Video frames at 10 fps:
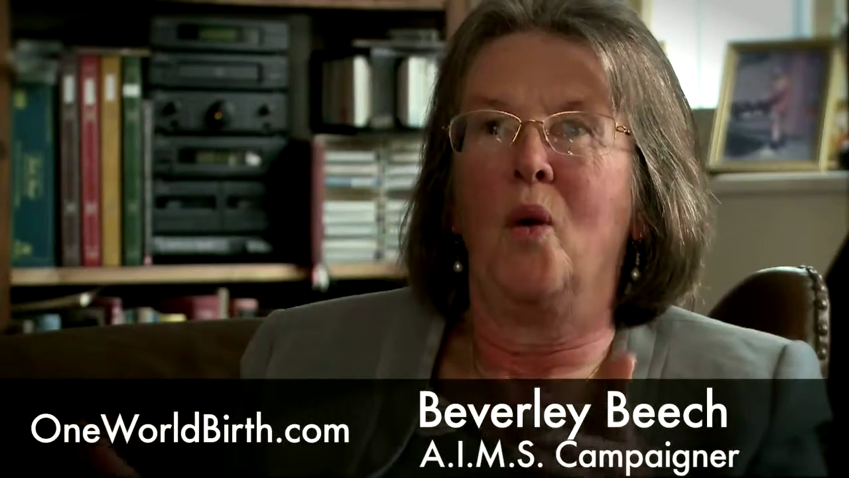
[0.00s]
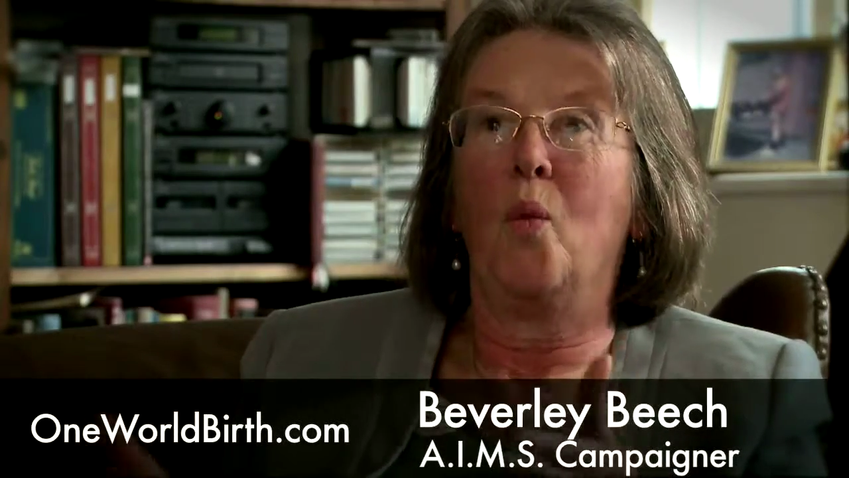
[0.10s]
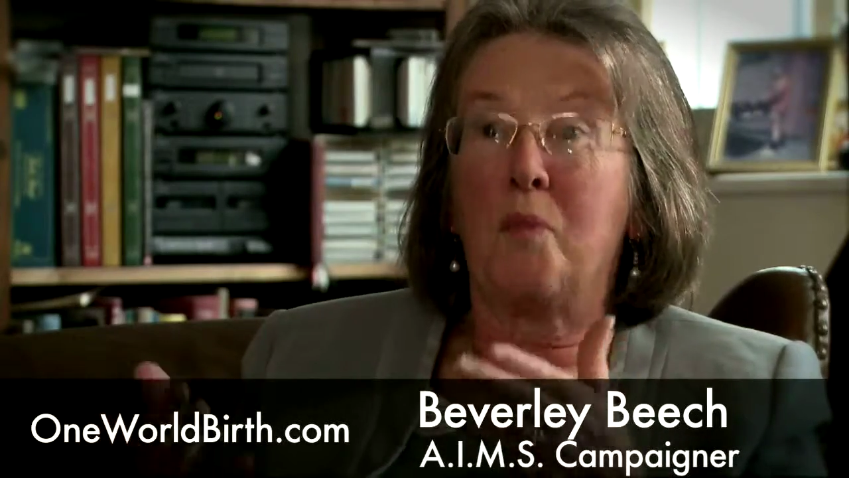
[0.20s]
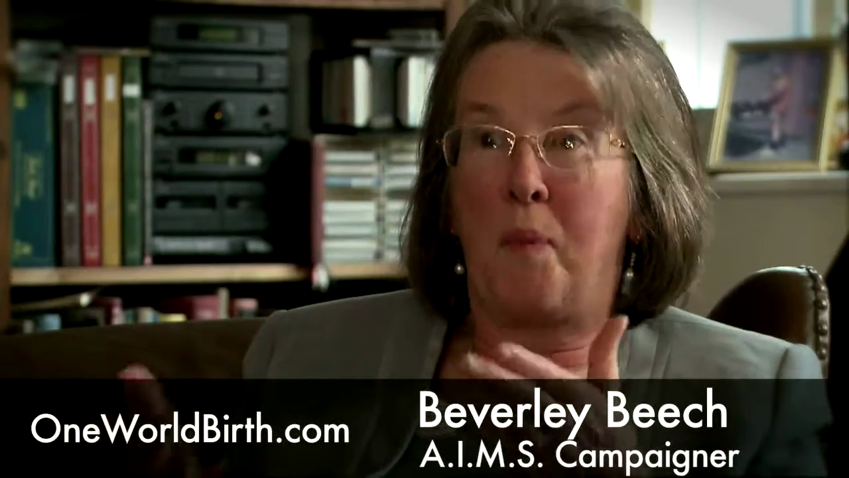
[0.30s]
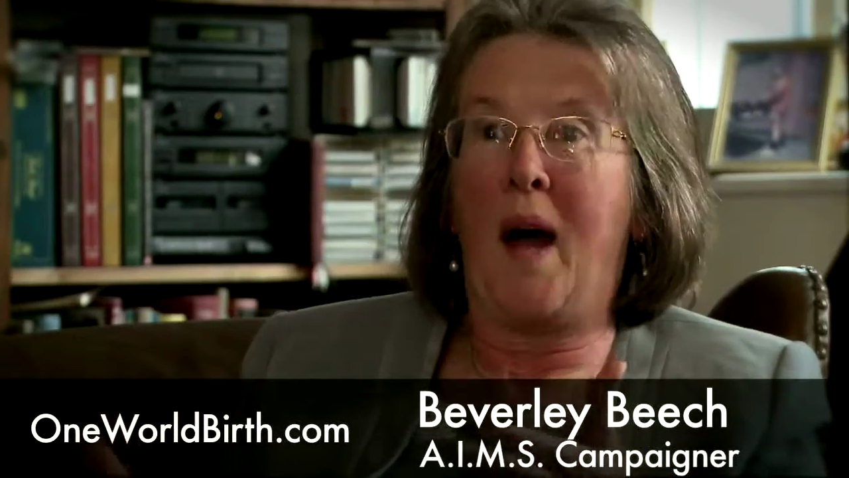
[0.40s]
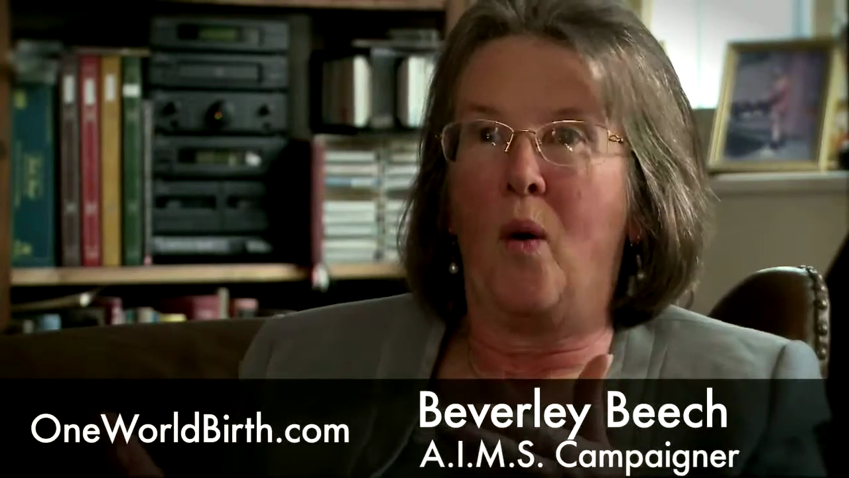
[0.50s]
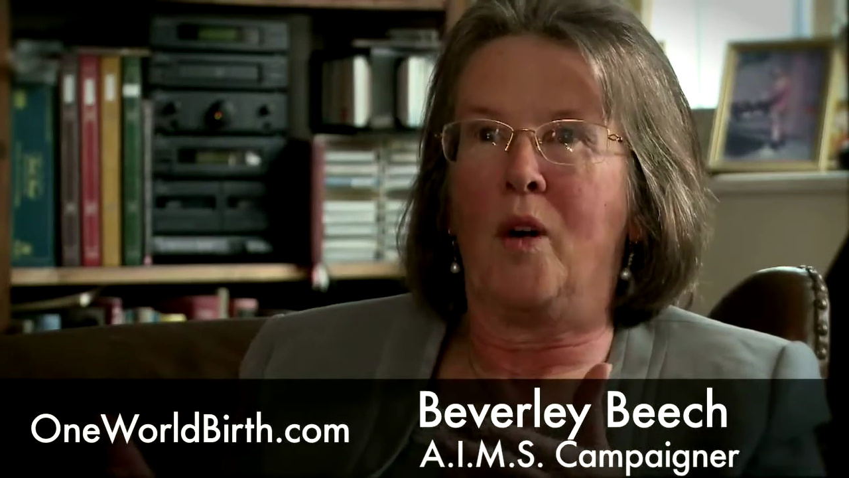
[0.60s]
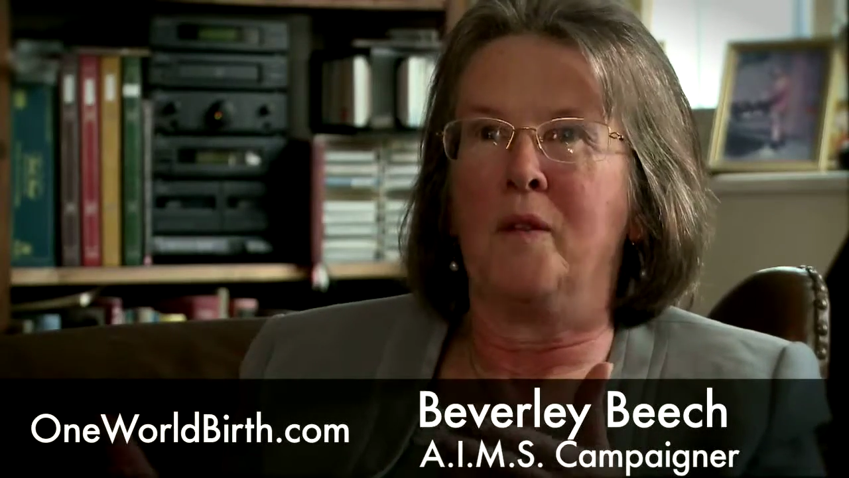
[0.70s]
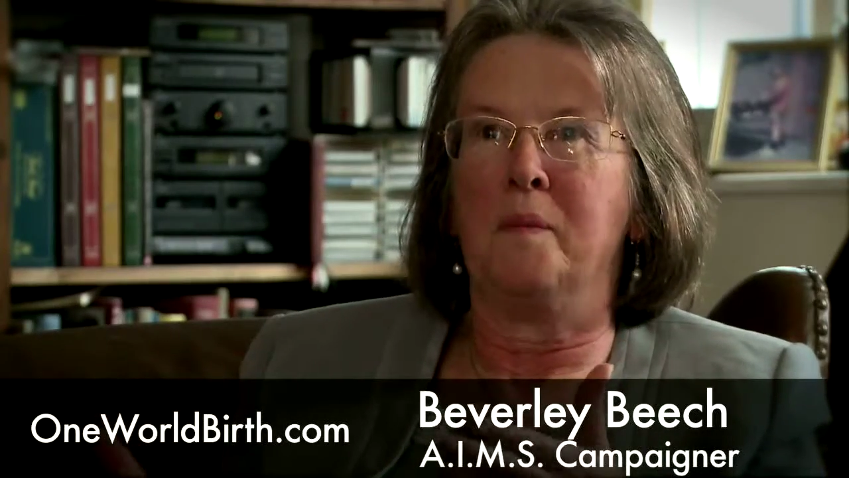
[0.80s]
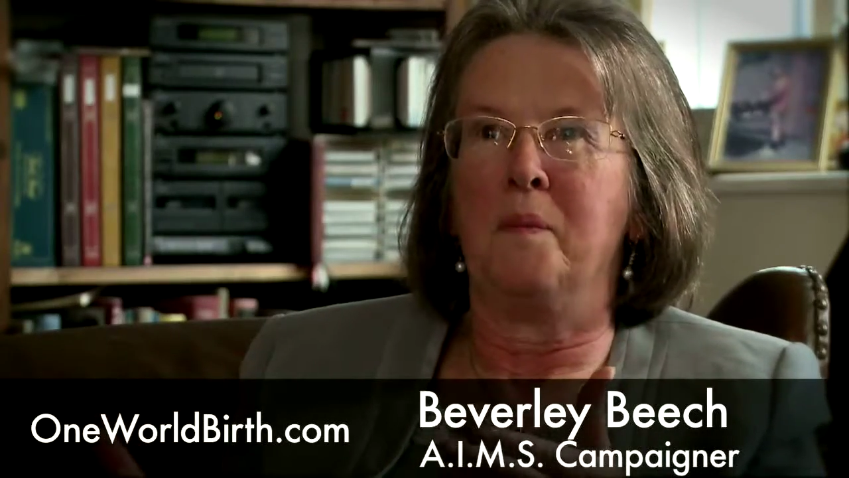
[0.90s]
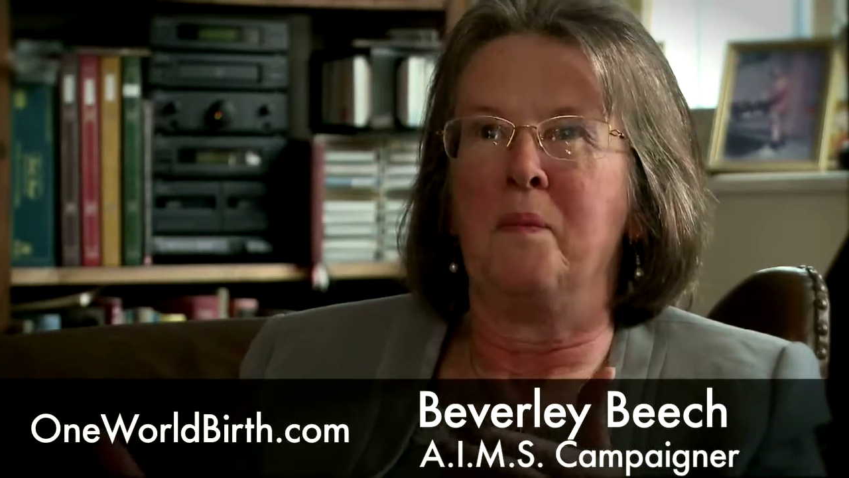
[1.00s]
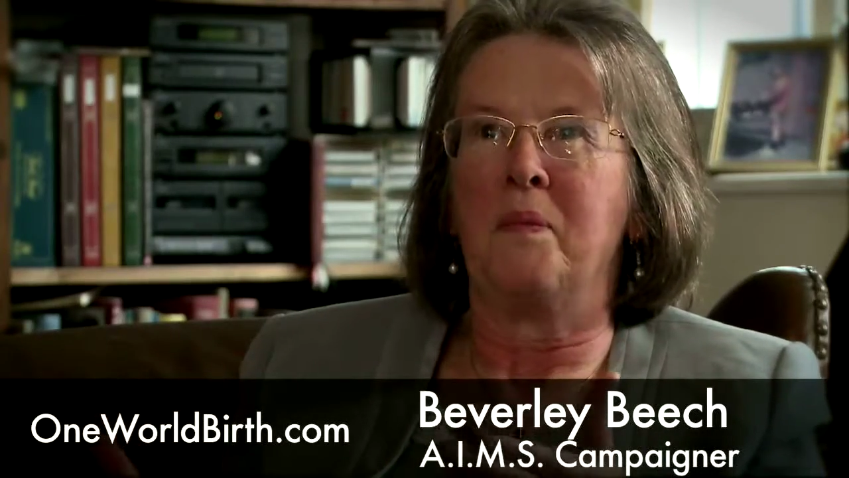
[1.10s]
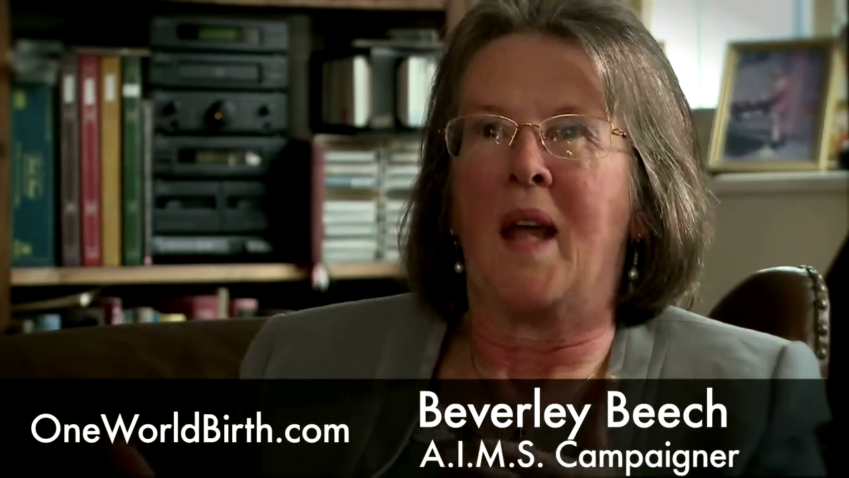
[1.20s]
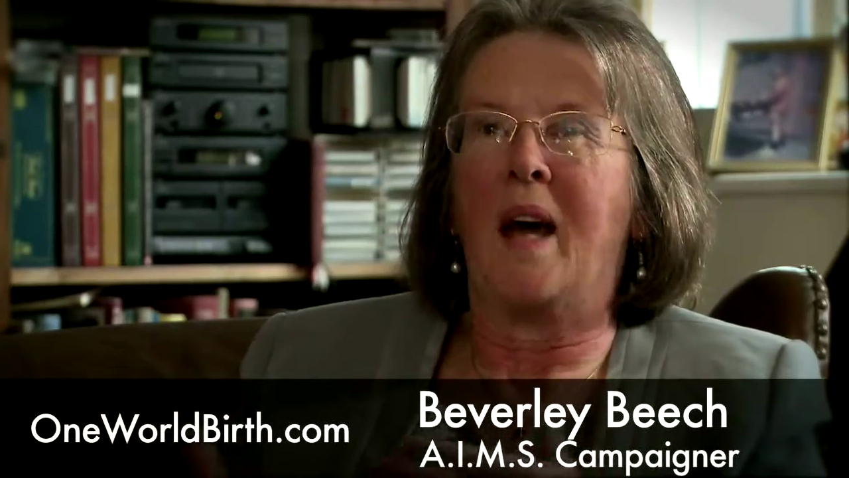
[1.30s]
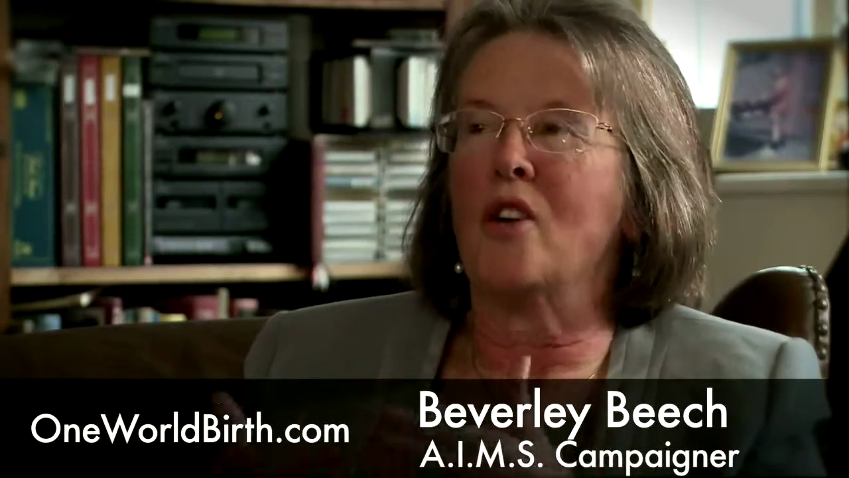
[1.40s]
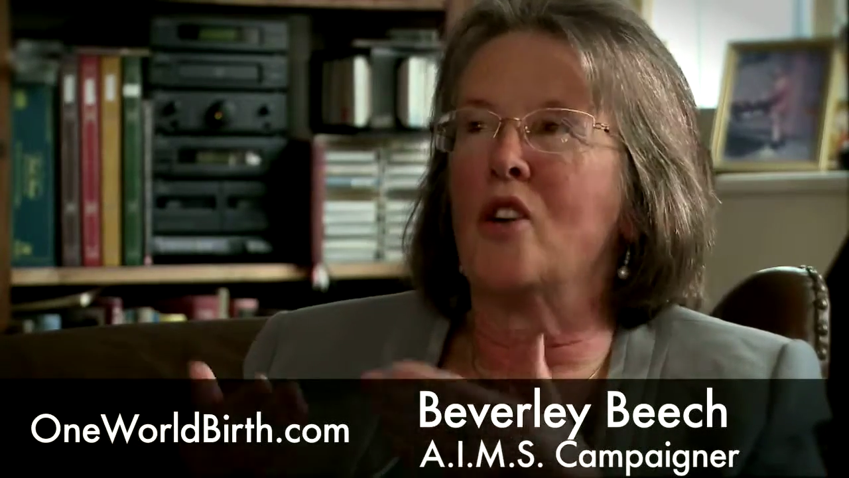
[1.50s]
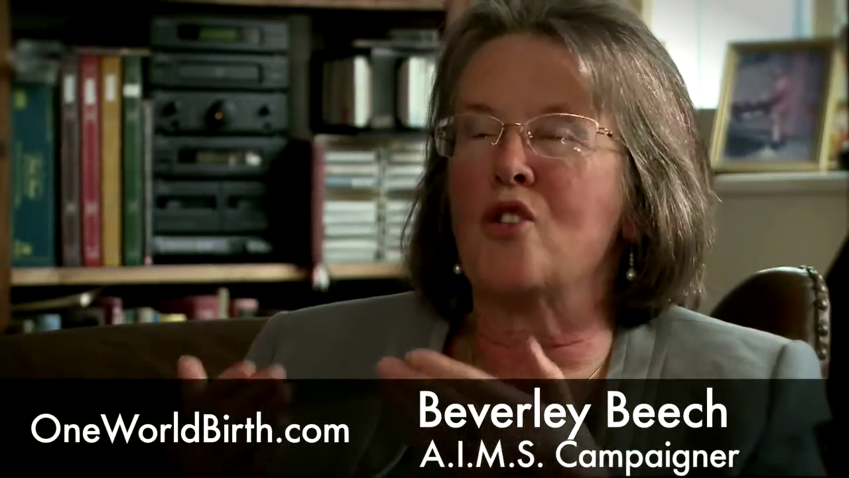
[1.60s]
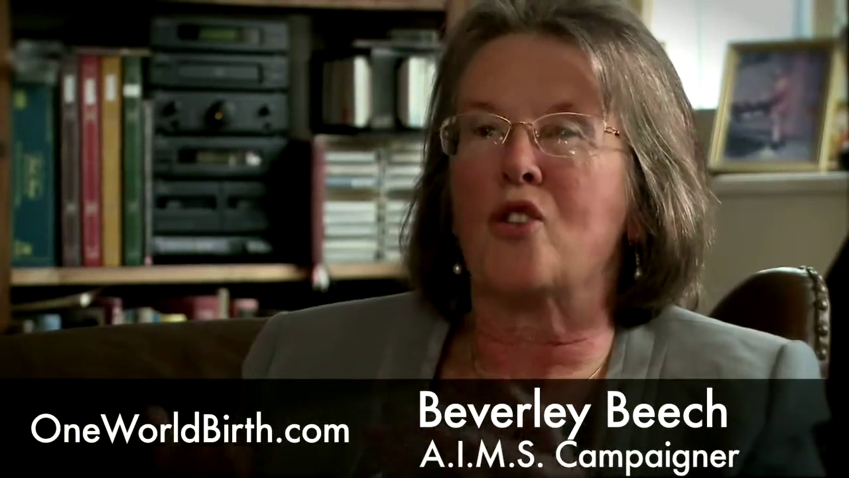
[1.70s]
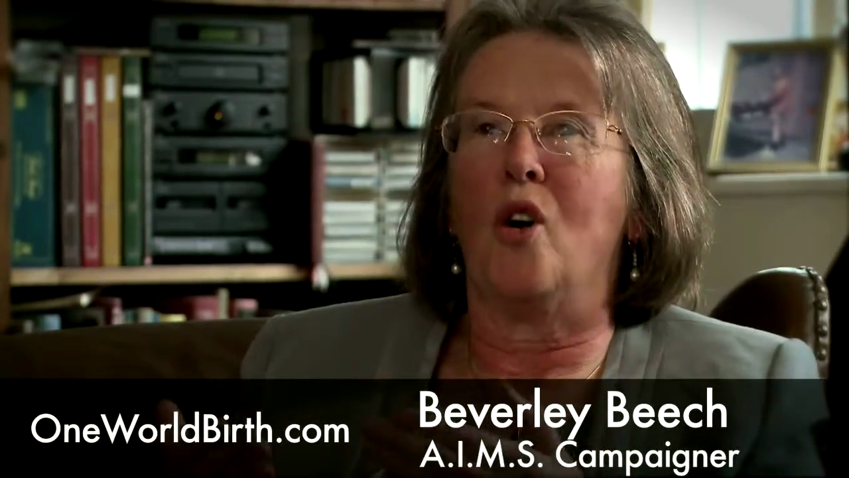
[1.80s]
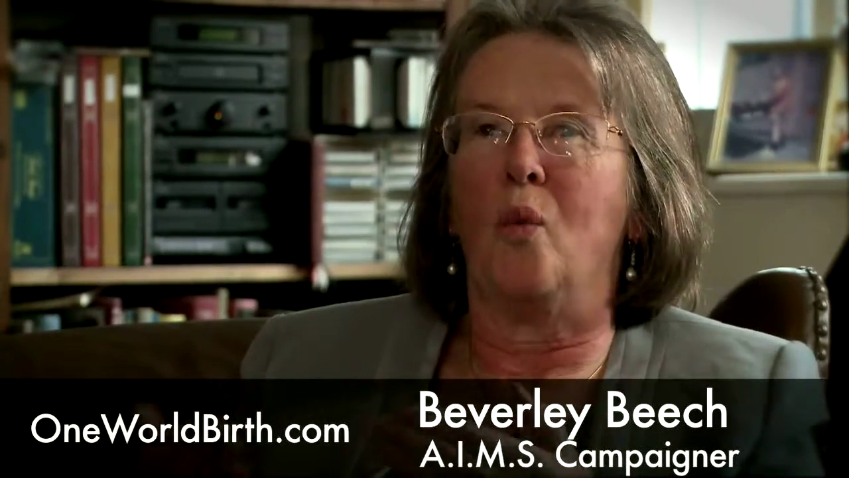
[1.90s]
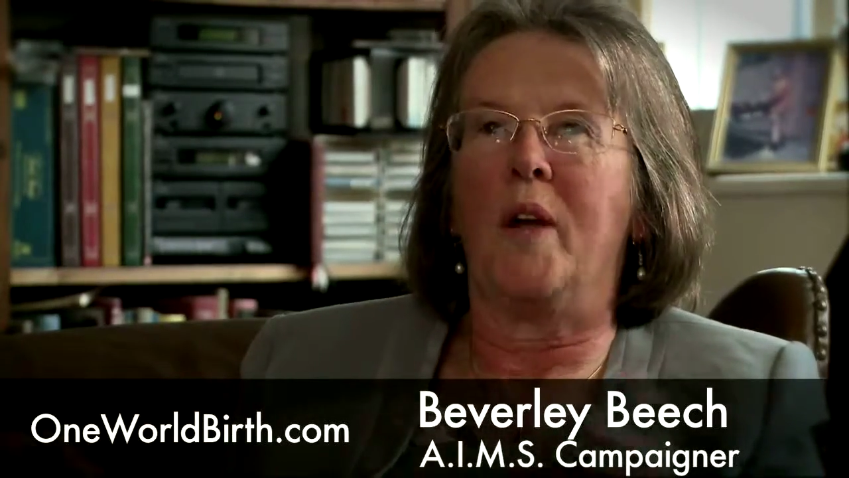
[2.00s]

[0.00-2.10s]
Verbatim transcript: with power and control.